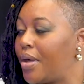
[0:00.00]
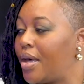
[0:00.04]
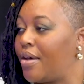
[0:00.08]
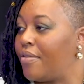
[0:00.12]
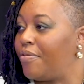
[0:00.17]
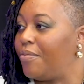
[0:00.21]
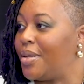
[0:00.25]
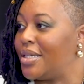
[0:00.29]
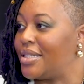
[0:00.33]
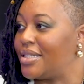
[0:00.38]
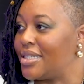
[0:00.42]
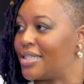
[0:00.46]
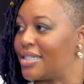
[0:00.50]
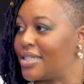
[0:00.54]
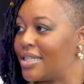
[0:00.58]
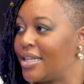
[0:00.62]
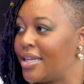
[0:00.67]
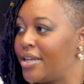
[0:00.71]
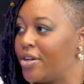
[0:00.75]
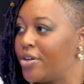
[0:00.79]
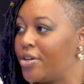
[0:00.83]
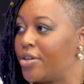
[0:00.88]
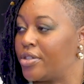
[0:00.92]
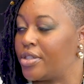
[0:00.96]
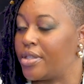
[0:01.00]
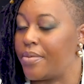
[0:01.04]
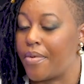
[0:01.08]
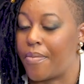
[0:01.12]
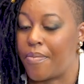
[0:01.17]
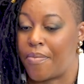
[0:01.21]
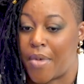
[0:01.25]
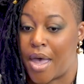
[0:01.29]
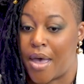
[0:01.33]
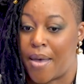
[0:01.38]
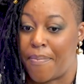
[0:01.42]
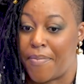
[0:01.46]
of business leaders
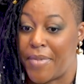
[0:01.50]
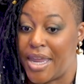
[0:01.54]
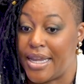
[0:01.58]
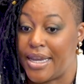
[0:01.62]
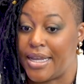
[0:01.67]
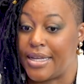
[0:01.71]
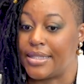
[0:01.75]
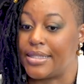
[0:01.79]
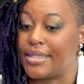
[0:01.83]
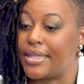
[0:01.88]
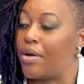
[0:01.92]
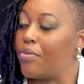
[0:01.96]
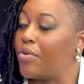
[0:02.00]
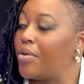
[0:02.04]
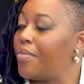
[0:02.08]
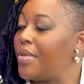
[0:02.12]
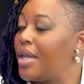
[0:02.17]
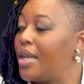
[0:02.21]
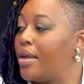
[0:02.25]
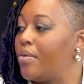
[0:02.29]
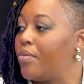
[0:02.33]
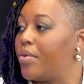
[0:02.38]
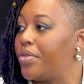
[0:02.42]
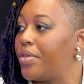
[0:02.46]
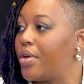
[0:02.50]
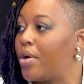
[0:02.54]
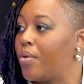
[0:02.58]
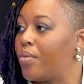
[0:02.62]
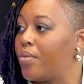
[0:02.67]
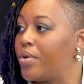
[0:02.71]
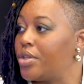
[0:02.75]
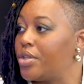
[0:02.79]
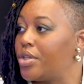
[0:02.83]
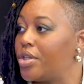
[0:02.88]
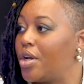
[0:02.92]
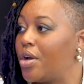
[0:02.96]
meetings that were meeting with our
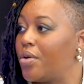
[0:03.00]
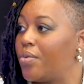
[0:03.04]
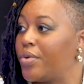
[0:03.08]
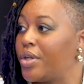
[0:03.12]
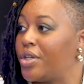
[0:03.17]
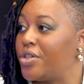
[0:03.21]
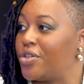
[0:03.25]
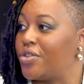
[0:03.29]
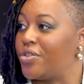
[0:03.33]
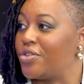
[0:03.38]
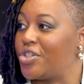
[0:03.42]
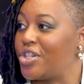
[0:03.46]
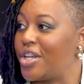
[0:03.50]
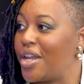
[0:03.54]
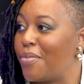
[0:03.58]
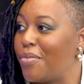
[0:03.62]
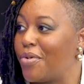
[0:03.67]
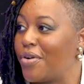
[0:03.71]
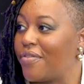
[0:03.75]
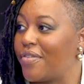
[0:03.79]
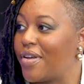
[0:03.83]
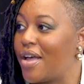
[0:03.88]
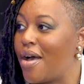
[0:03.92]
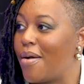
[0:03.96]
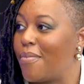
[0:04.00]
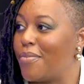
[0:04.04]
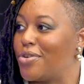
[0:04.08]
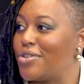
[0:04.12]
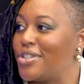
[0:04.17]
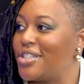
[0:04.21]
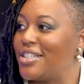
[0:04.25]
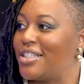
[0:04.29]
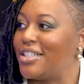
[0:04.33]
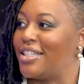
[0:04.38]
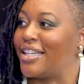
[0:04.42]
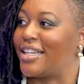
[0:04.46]
Wichita Regional Chamber of
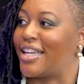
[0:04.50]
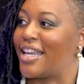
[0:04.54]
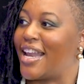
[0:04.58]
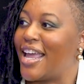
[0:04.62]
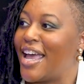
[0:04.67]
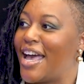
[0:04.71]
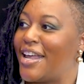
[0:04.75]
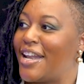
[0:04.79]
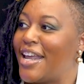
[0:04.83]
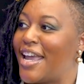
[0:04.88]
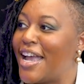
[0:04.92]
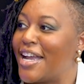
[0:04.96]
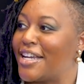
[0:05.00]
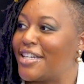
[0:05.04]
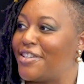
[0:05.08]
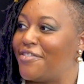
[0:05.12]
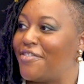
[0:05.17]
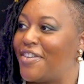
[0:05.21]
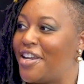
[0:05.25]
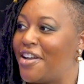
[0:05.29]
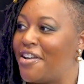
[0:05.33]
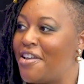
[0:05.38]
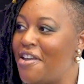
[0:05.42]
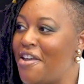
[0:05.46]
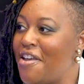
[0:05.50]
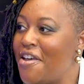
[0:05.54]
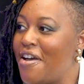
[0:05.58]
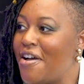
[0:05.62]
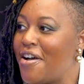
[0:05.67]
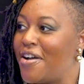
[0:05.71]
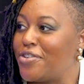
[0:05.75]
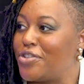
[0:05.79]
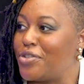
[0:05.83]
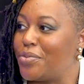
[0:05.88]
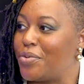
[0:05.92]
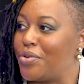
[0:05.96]
Commerce to look at how to activate
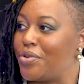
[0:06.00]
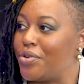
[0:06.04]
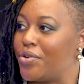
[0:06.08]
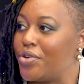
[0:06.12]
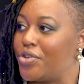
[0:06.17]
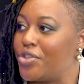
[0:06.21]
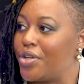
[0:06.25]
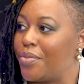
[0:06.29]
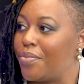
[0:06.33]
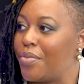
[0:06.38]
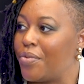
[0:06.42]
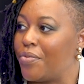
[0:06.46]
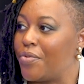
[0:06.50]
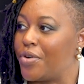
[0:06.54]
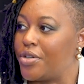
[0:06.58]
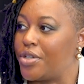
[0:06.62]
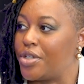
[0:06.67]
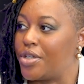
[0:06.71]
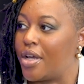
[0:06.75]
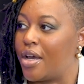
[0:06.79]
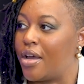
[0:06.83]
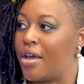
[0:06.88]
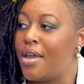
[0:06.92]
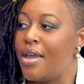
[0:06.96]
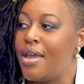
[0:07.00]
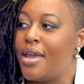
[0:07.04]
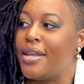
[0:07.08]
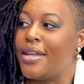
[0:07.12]
entrepreneurship in Wichita.